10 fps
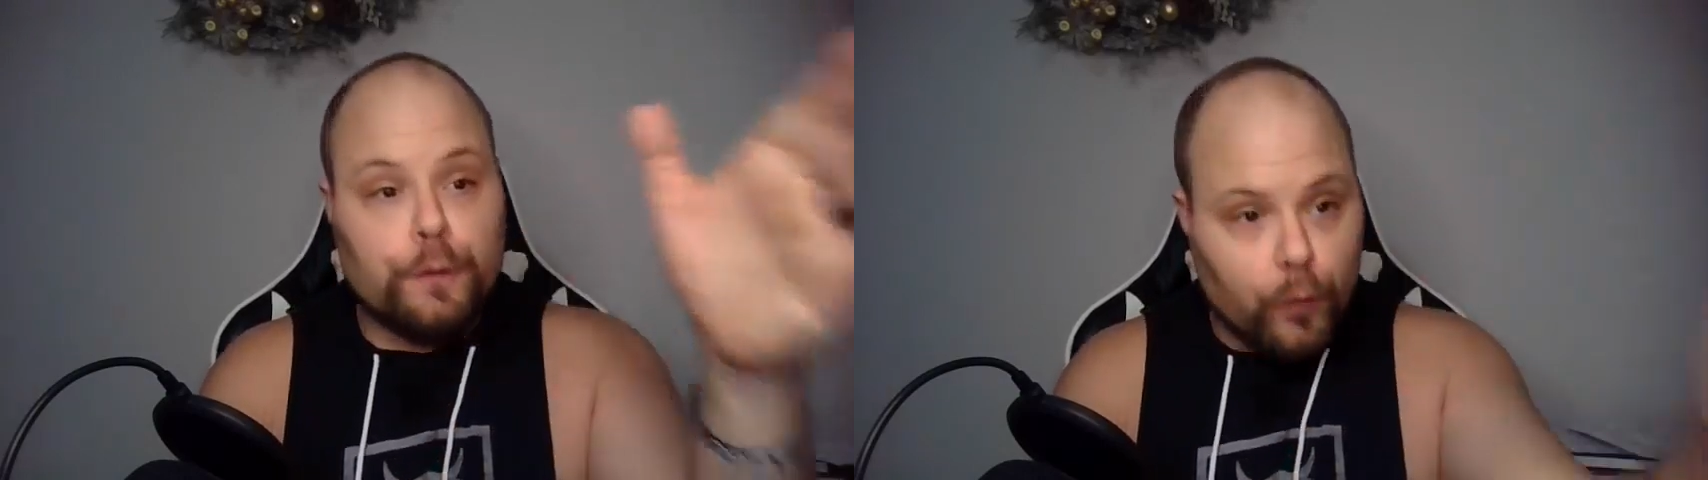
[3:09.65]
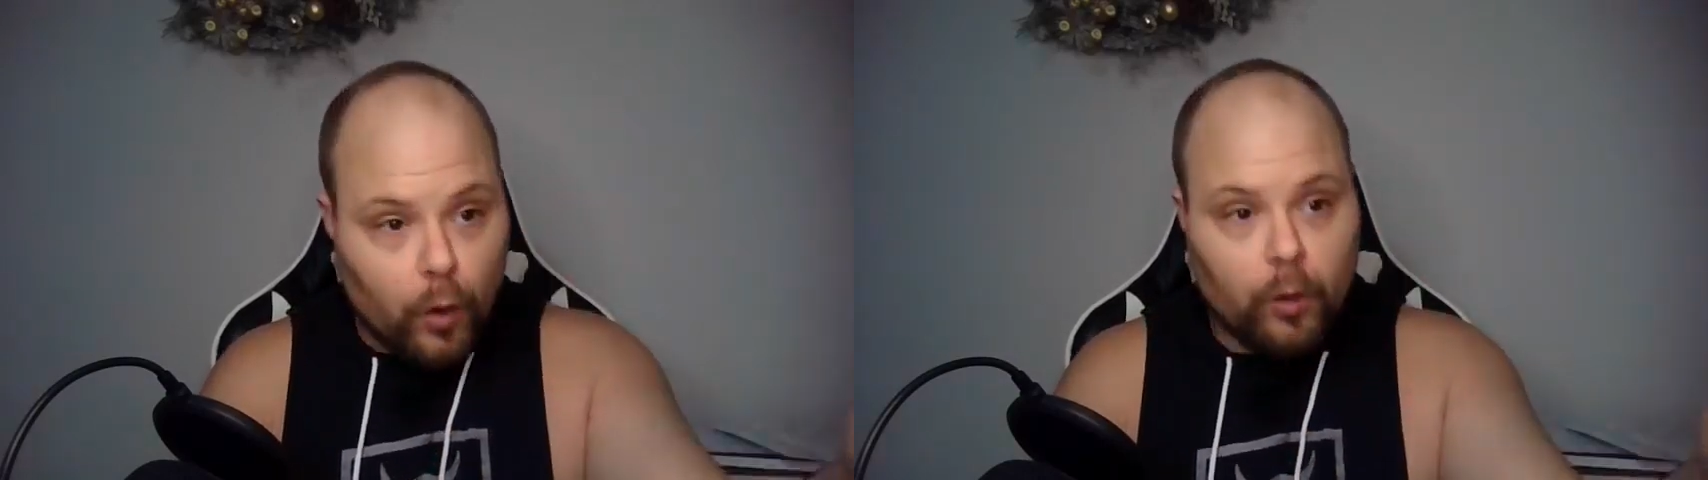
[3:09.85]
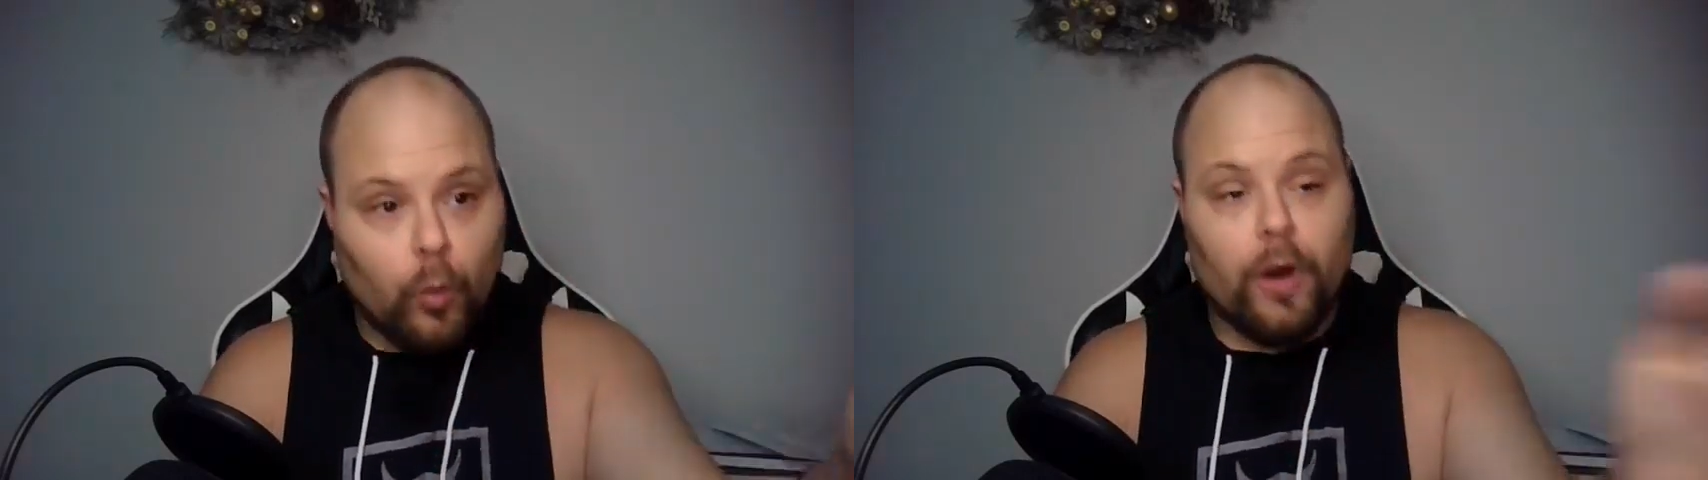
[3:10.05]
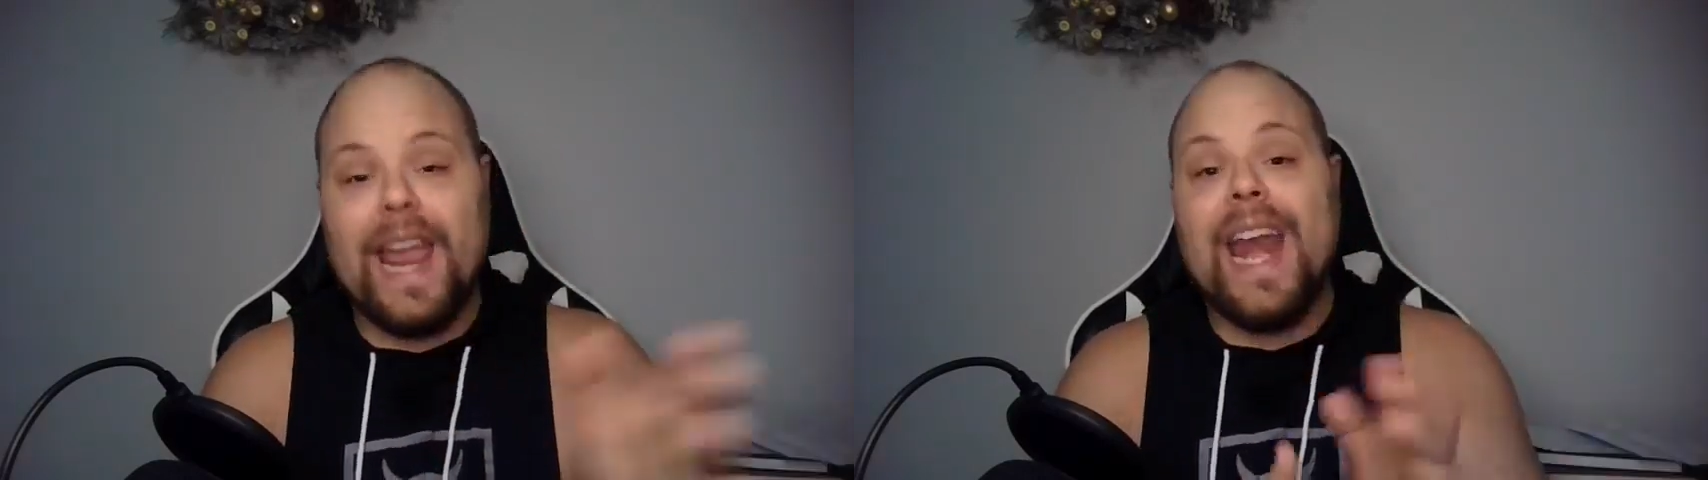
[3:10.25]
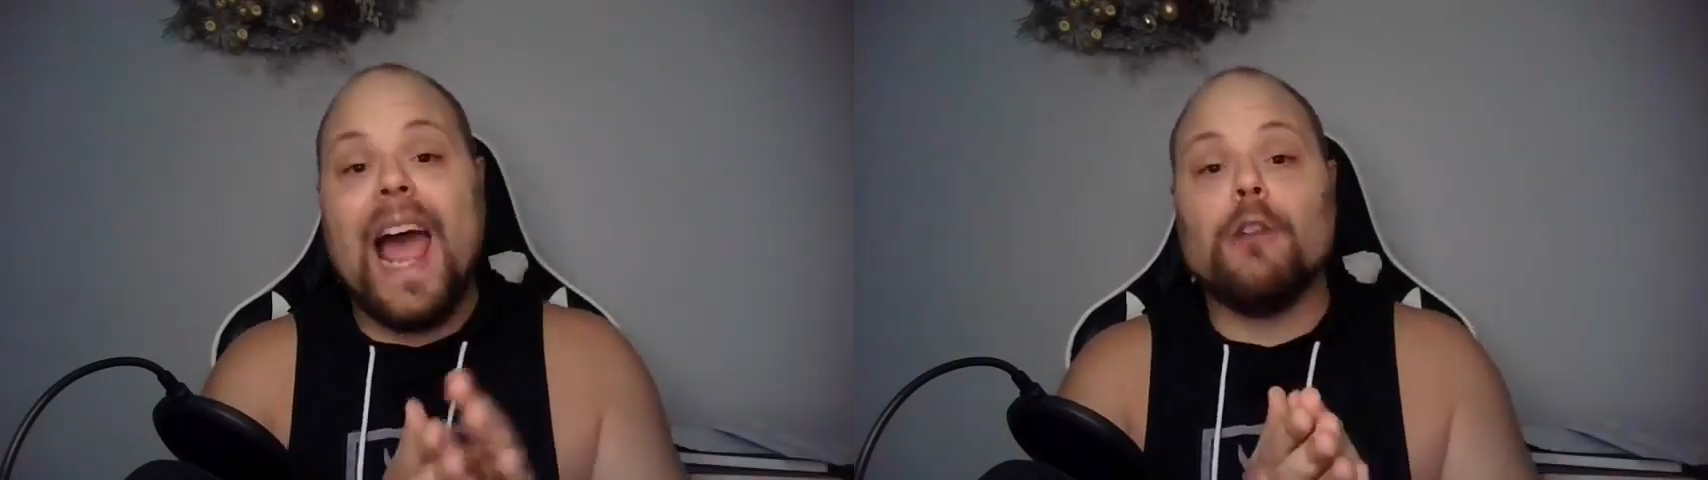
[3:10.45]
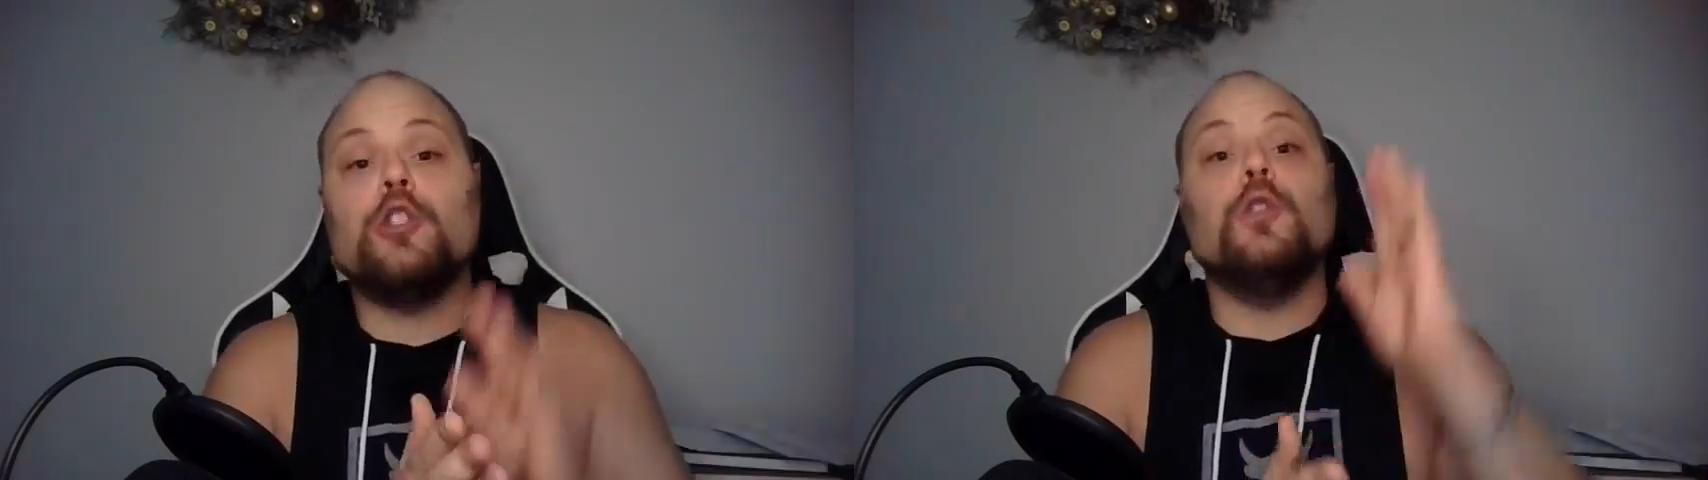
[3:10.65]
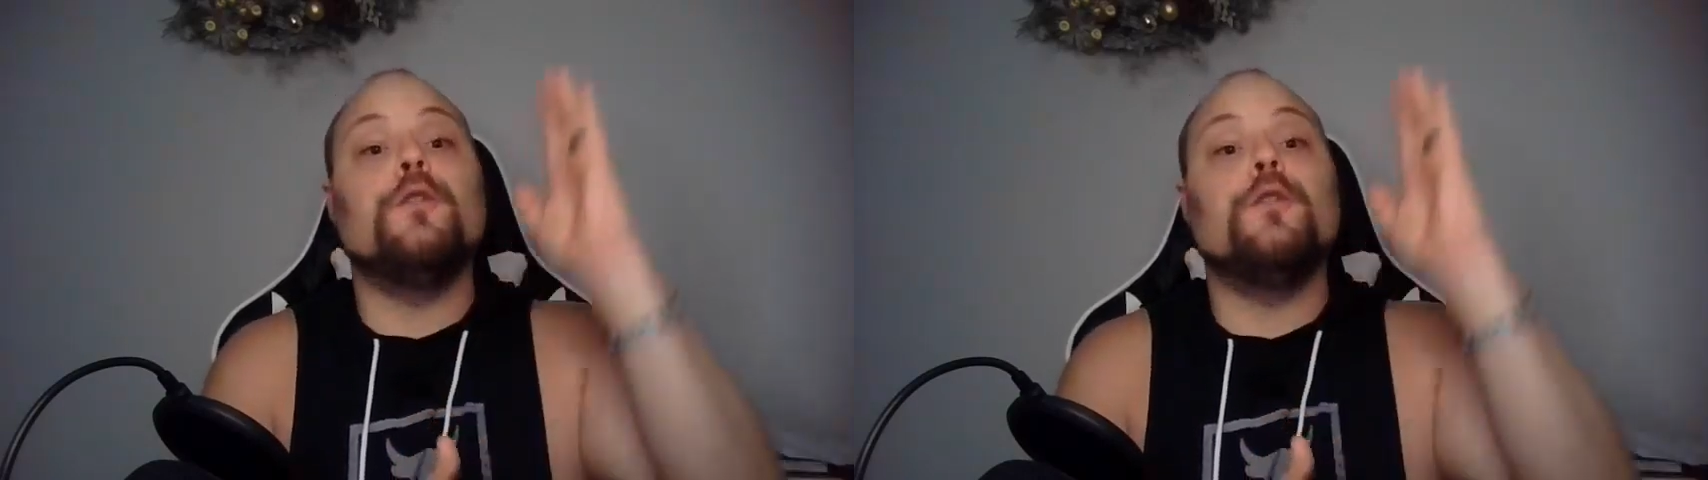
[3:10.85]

forward and how to